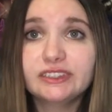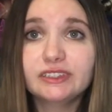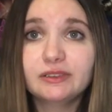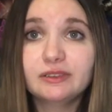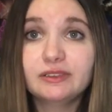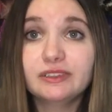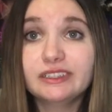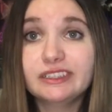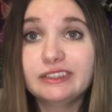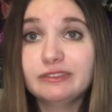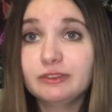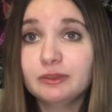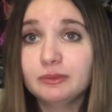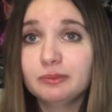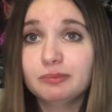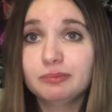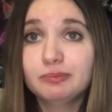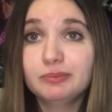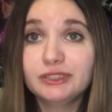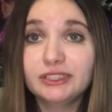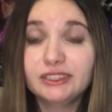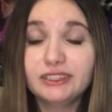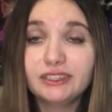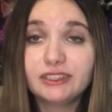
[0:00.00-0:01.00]
in even
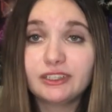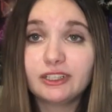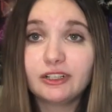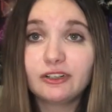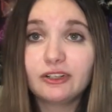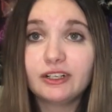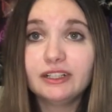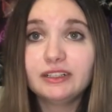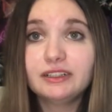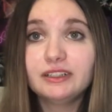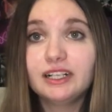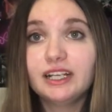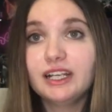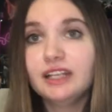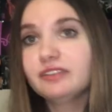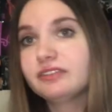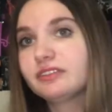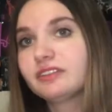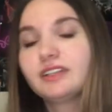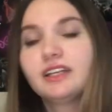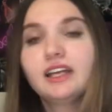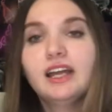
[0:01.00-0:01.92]
being in Greek life.